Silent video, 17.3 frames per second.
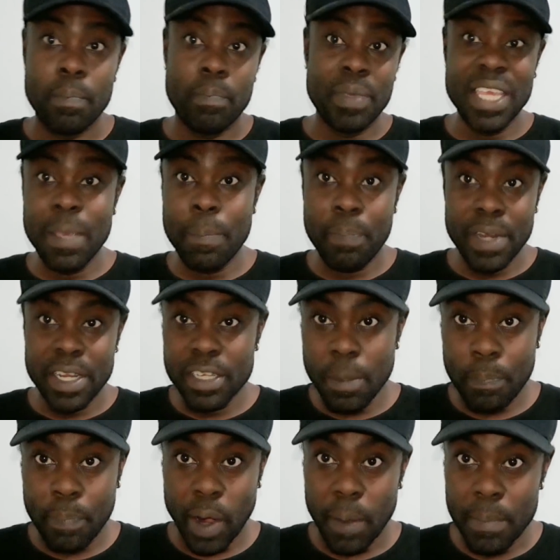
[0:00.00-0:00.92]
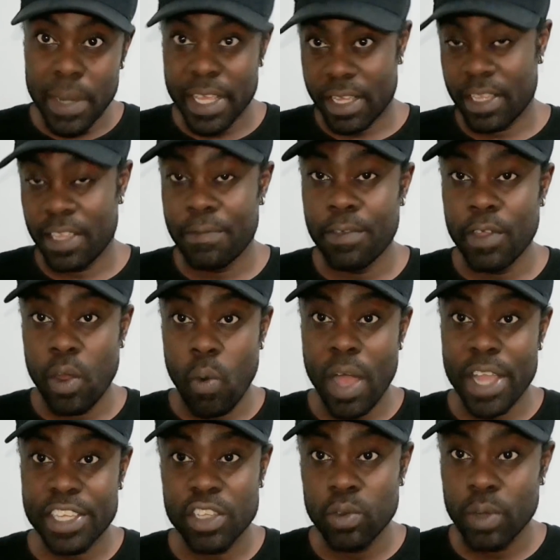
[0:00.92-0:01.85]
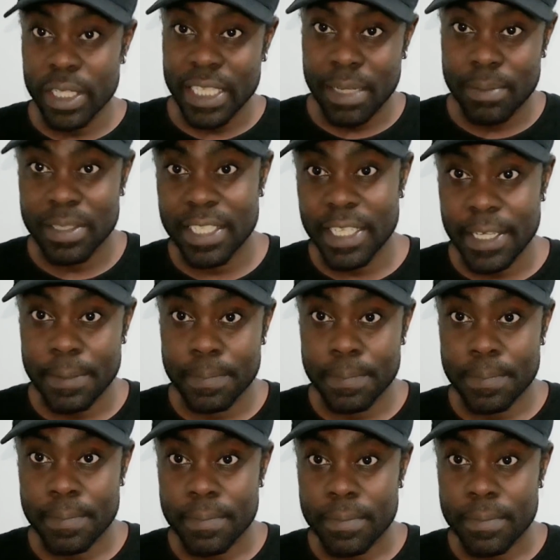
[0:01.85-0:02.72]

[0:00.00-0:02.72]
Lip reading: people in the public, if you're watching what I'm saying,